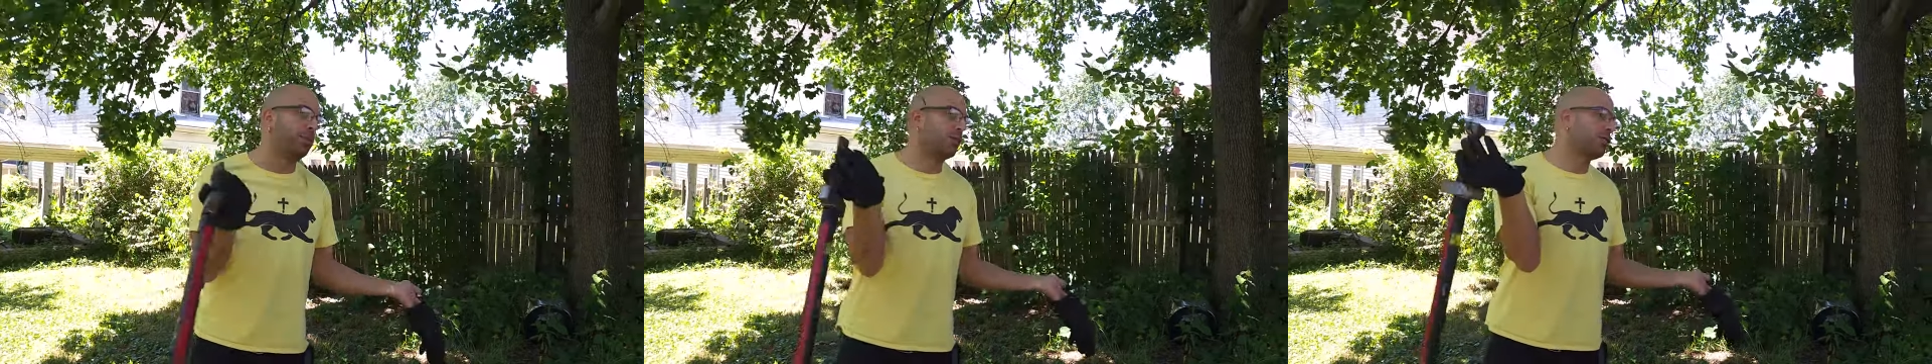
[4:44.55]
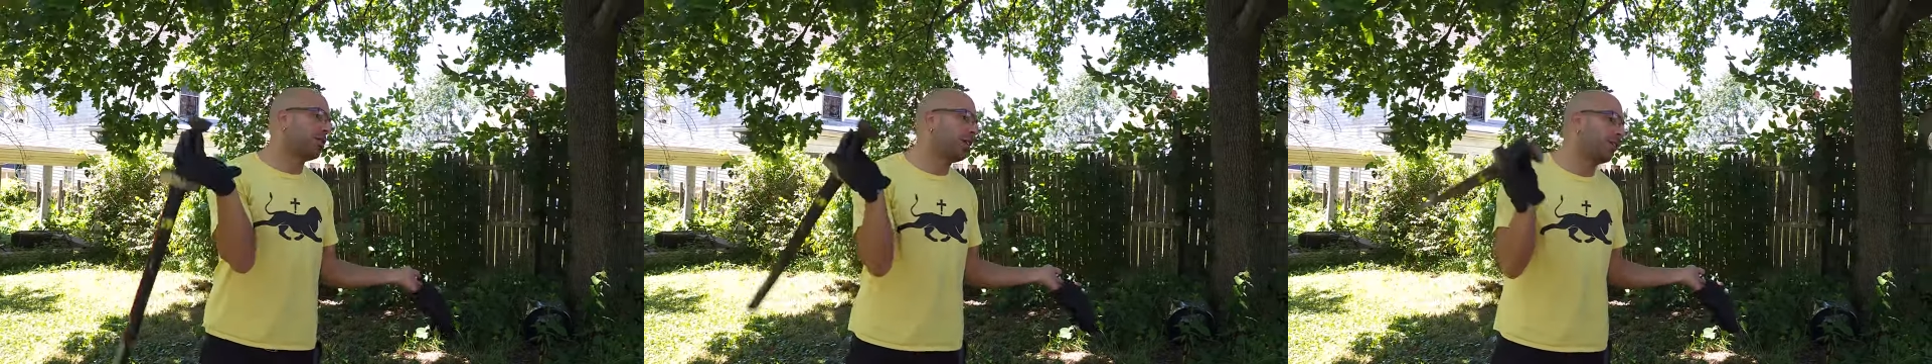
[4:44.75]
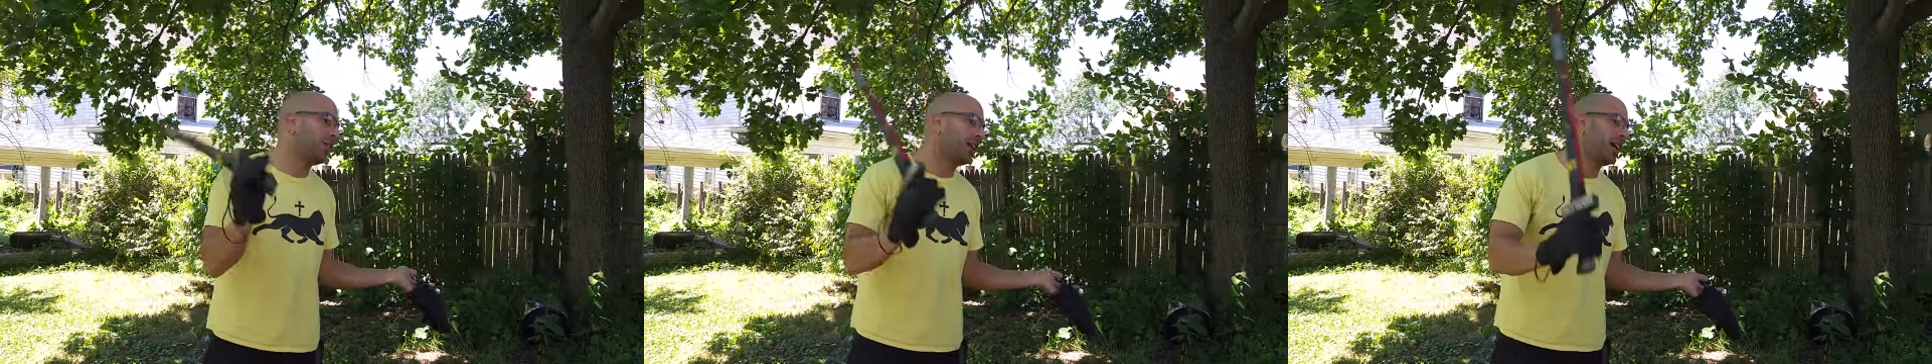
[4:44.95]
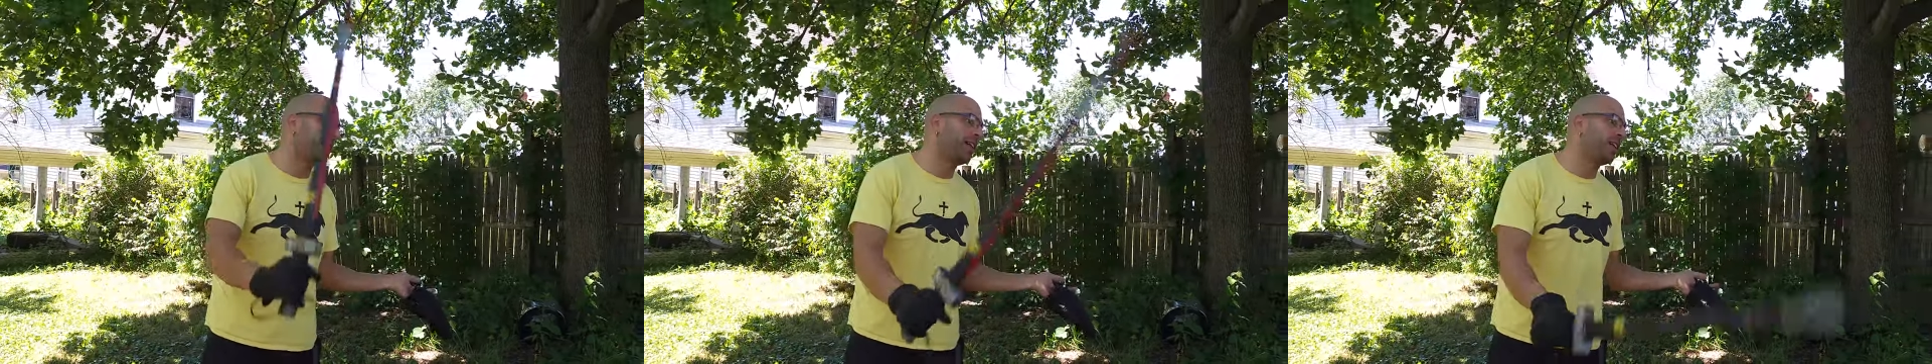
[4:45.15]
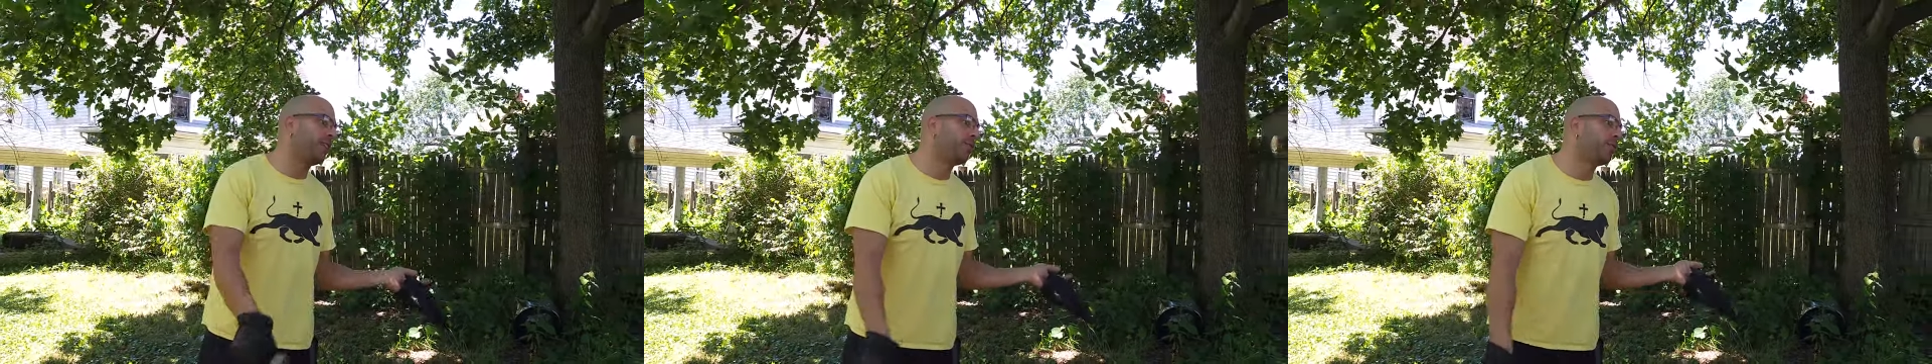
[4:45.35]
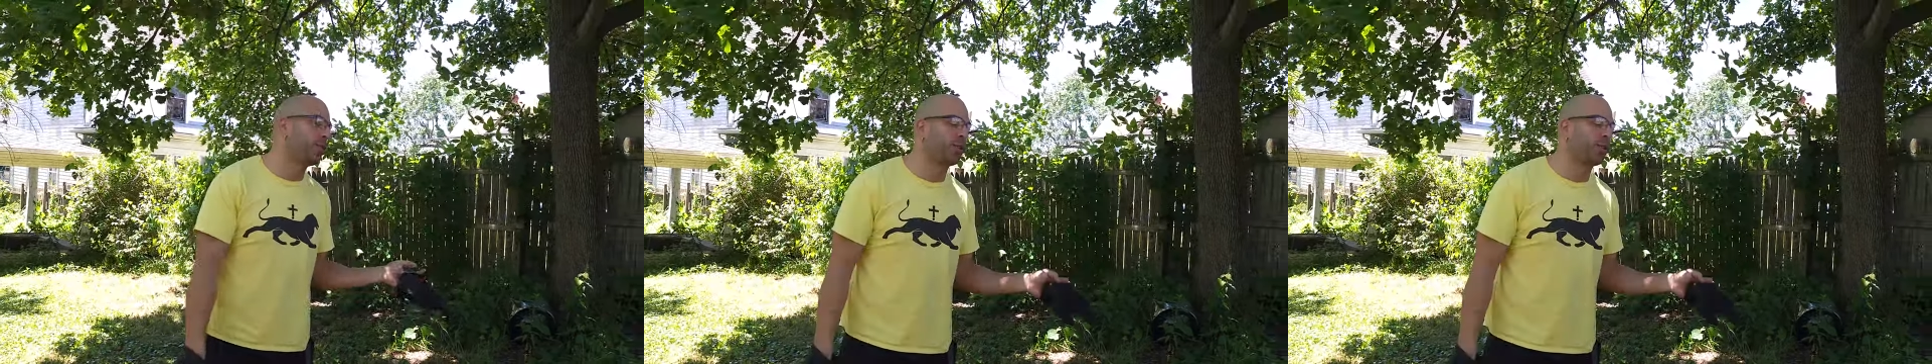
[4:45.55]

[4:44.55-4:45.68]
just here hitting you real